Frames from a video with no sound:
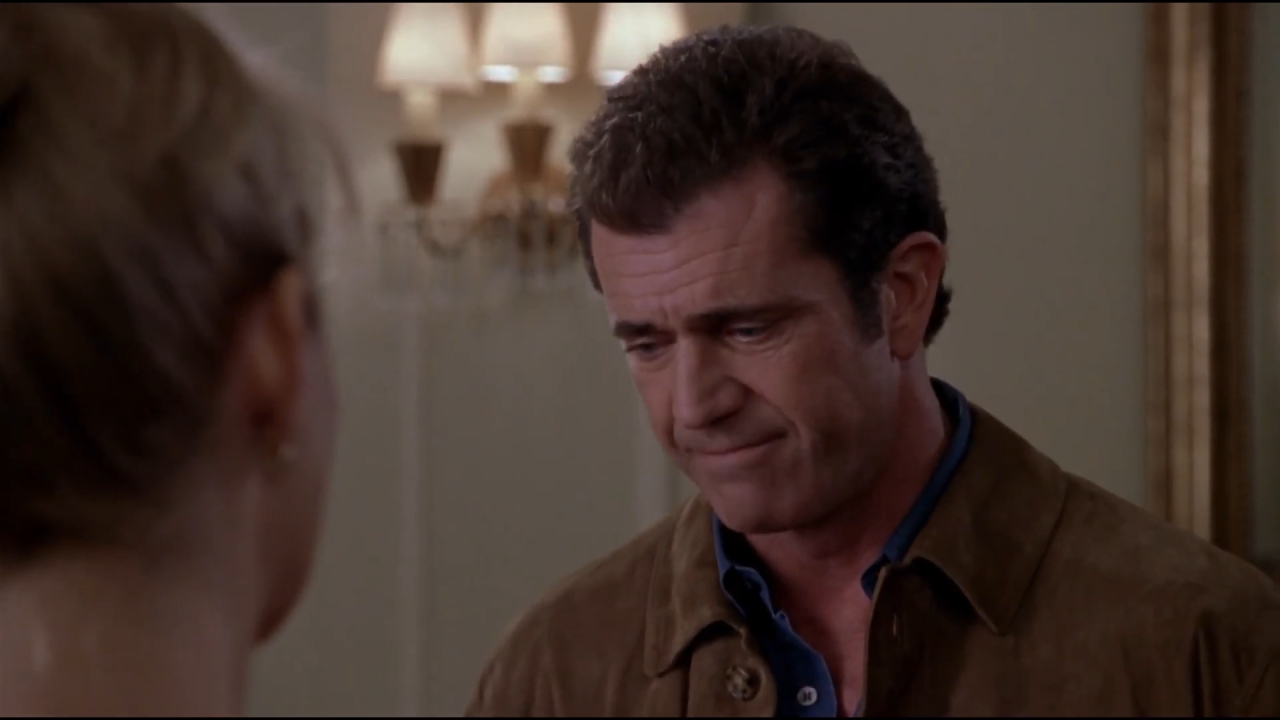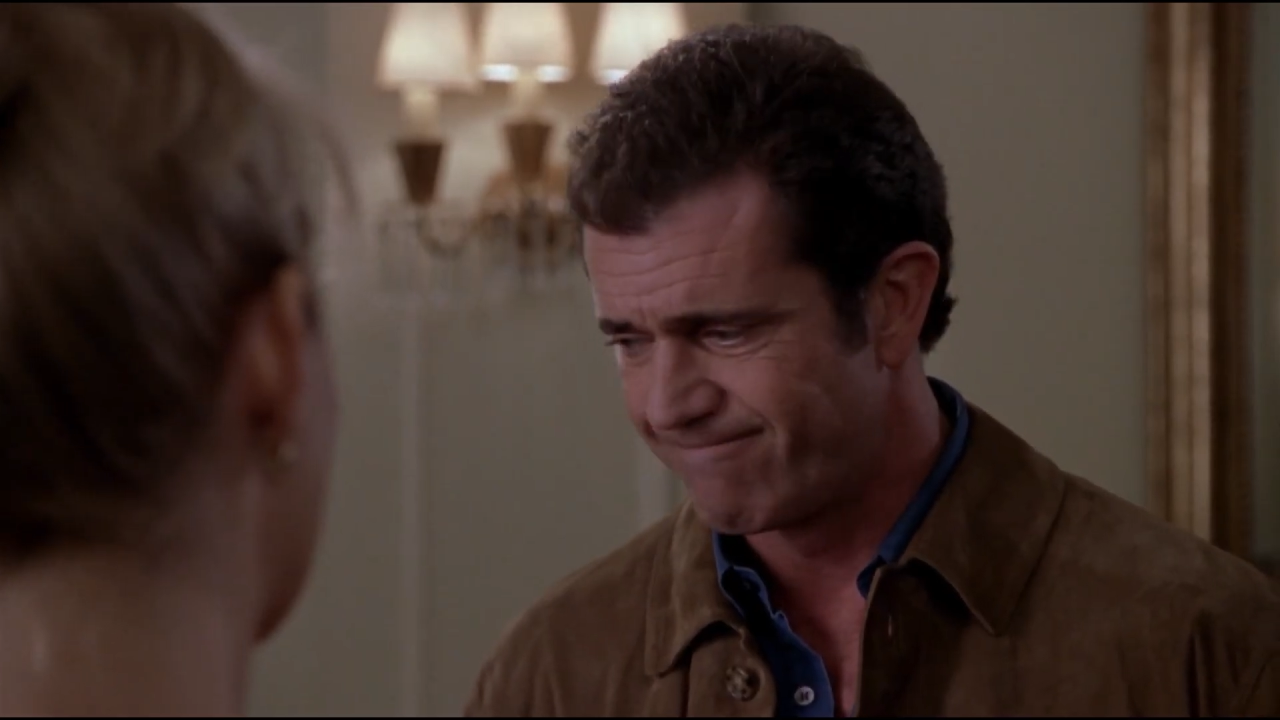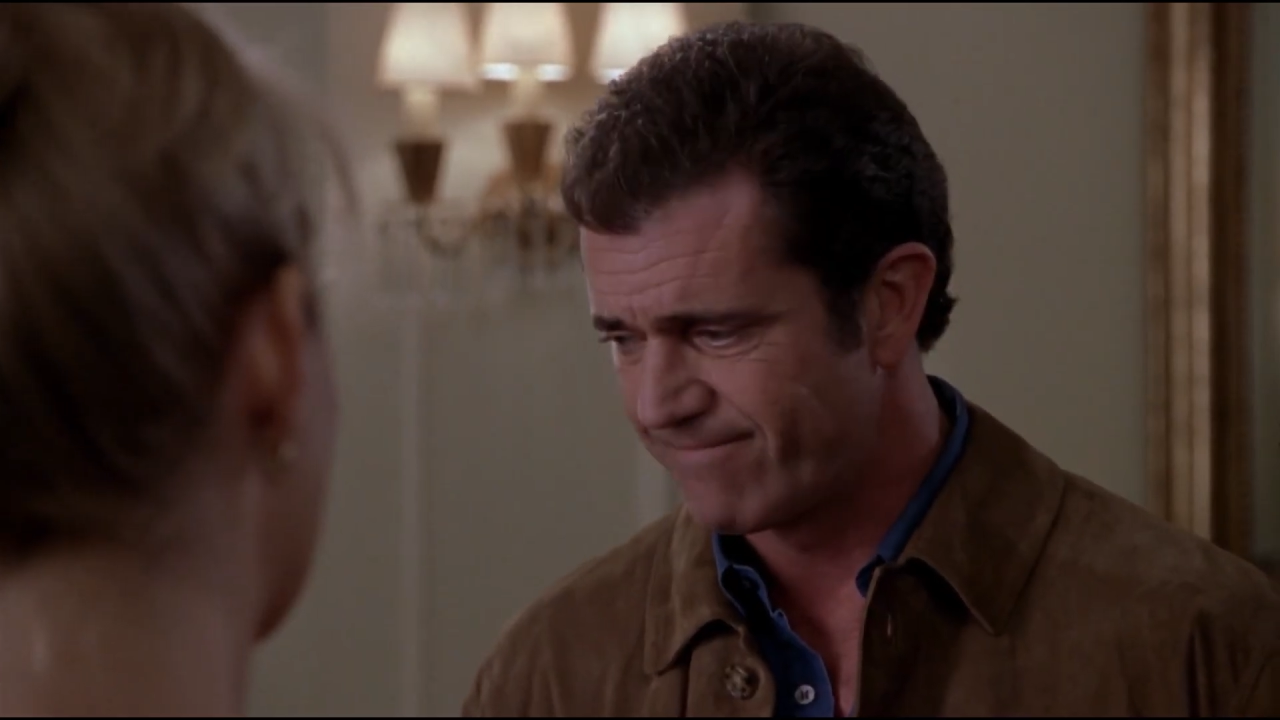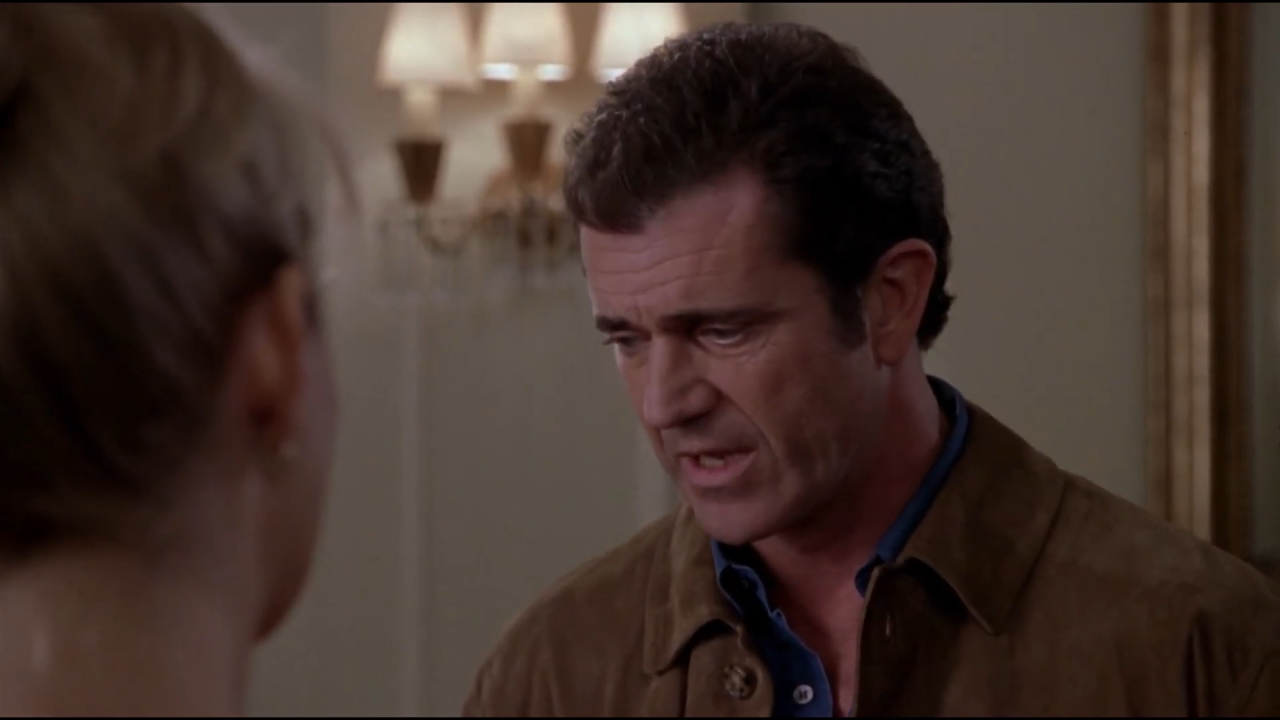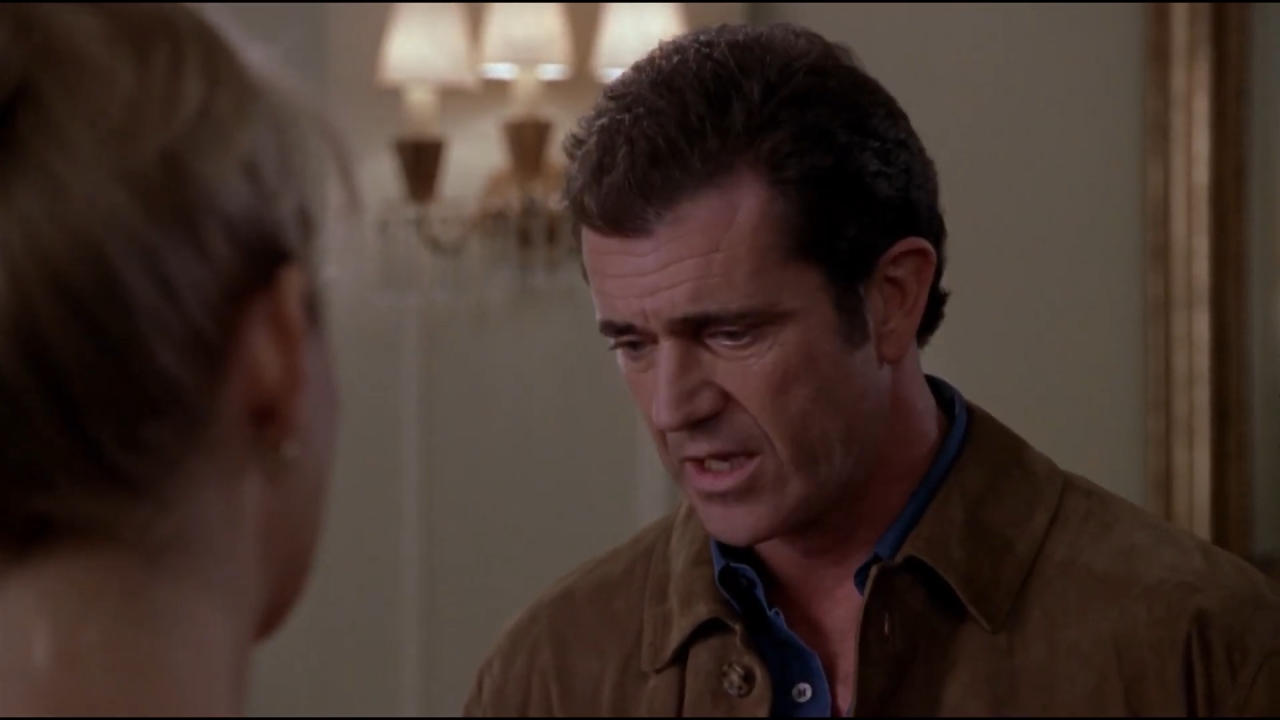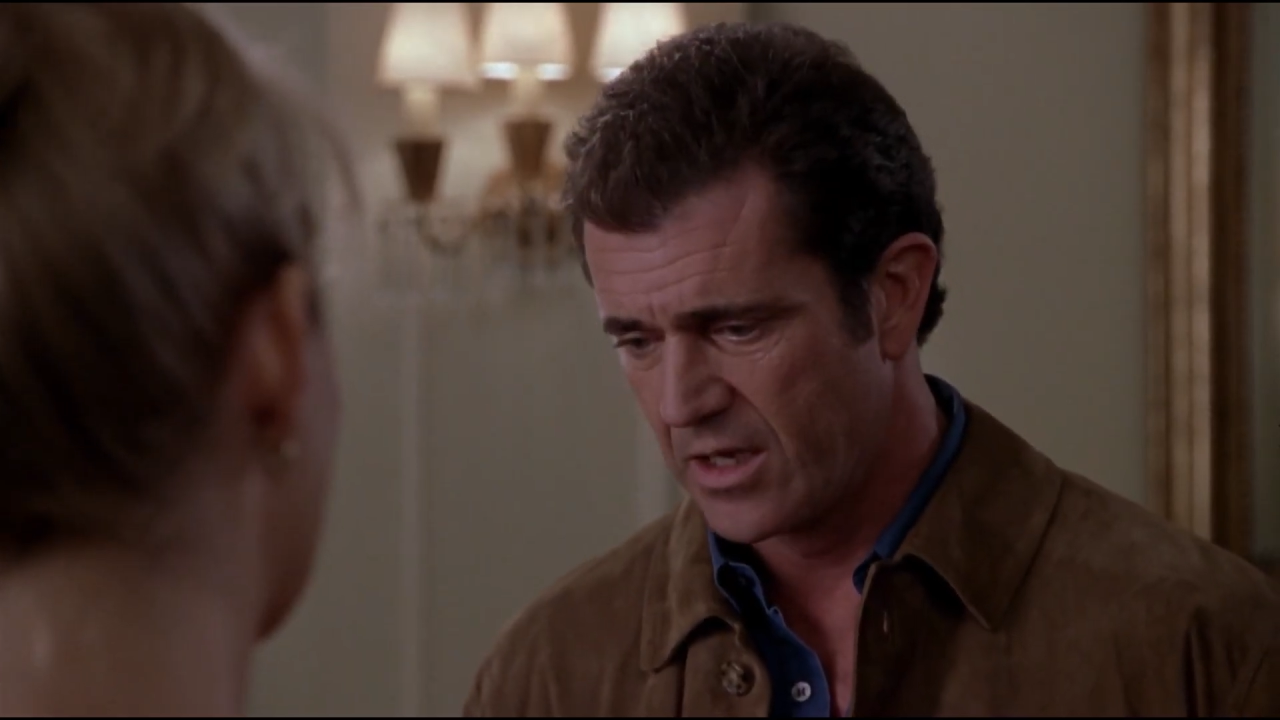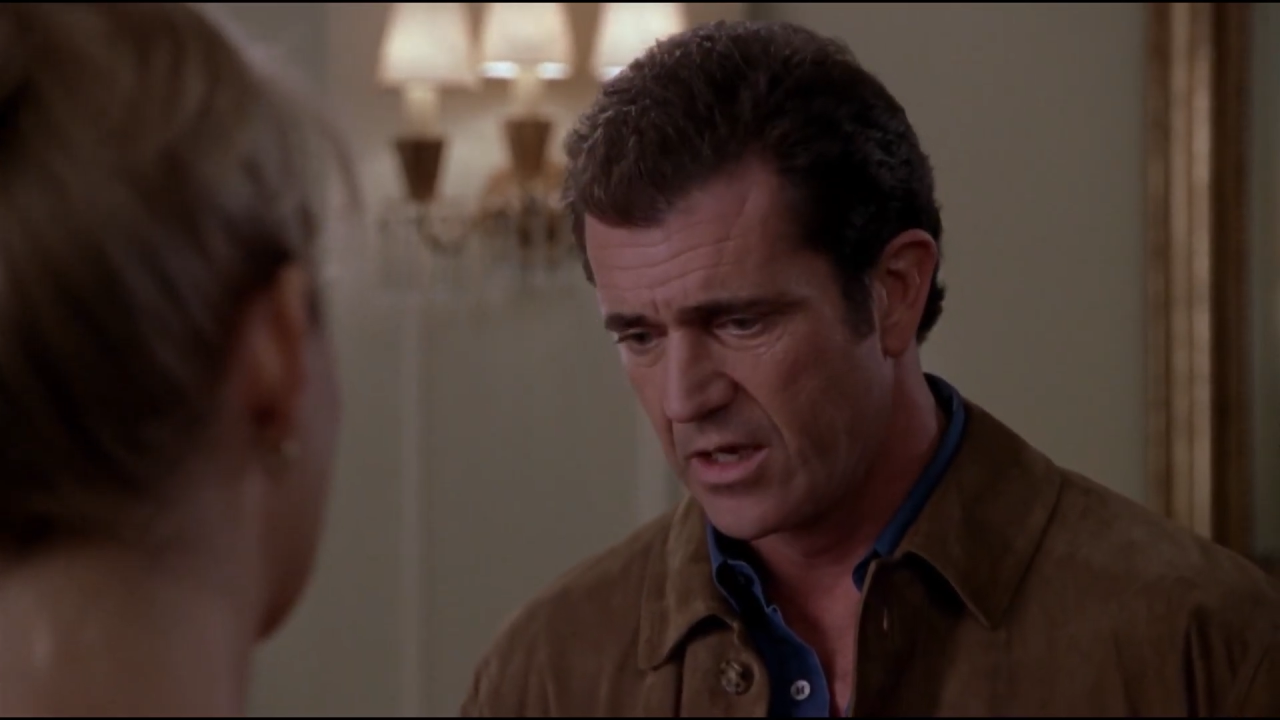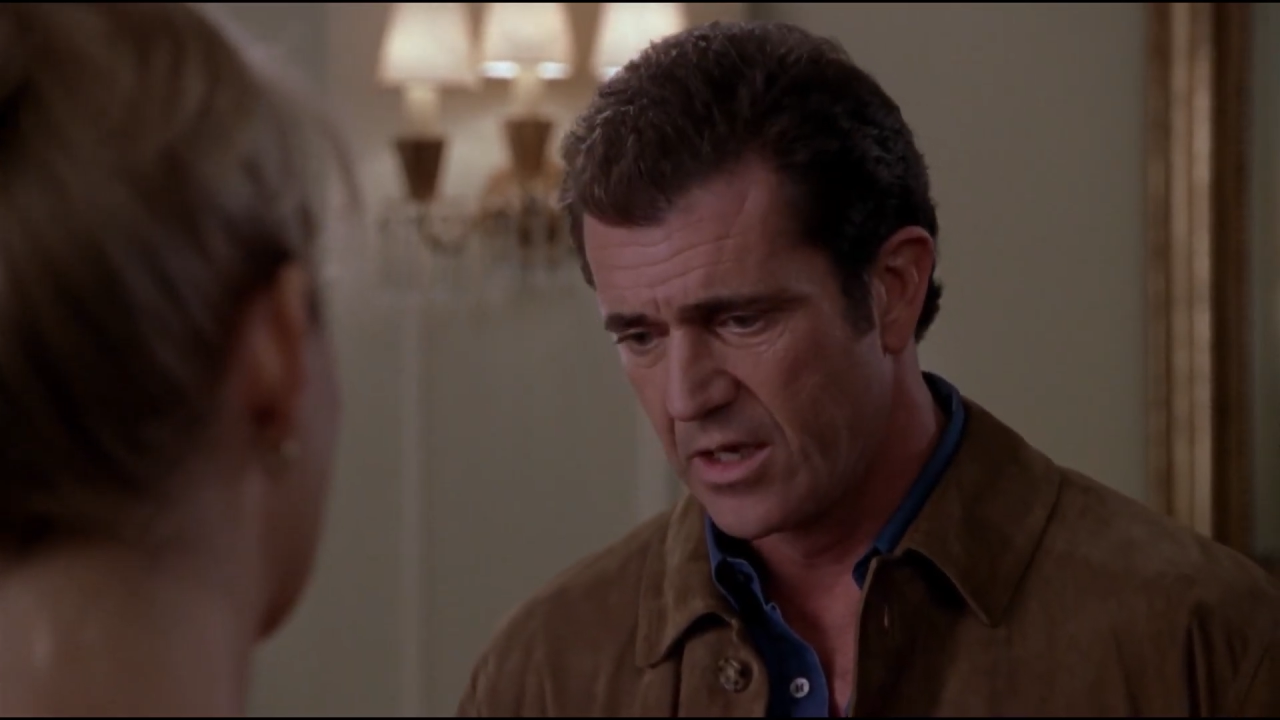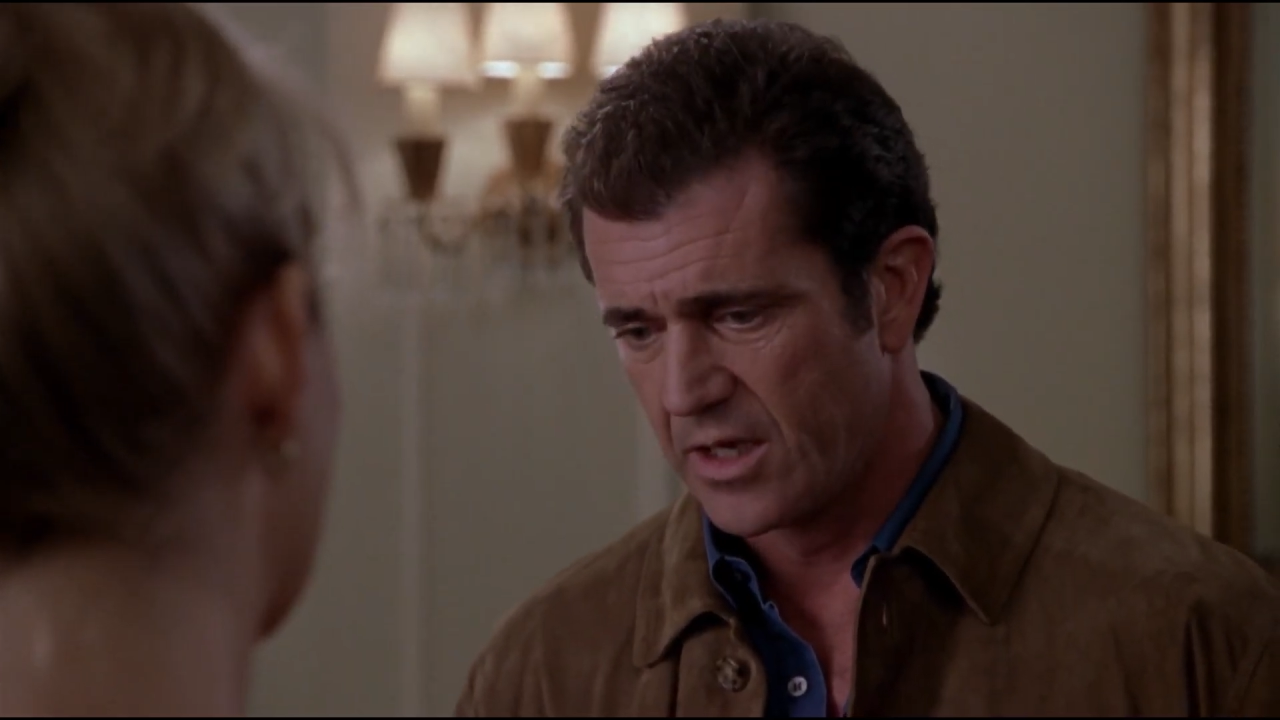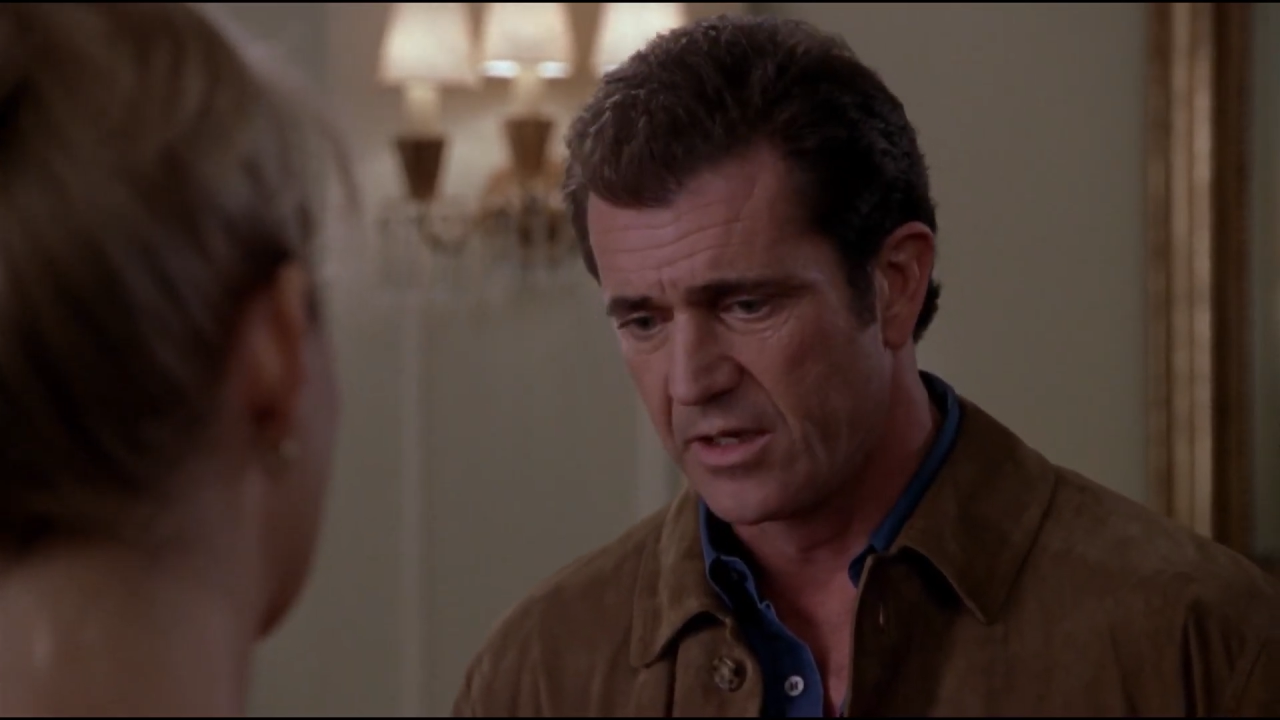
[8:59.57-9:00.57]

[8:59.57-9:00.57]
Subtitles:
was upset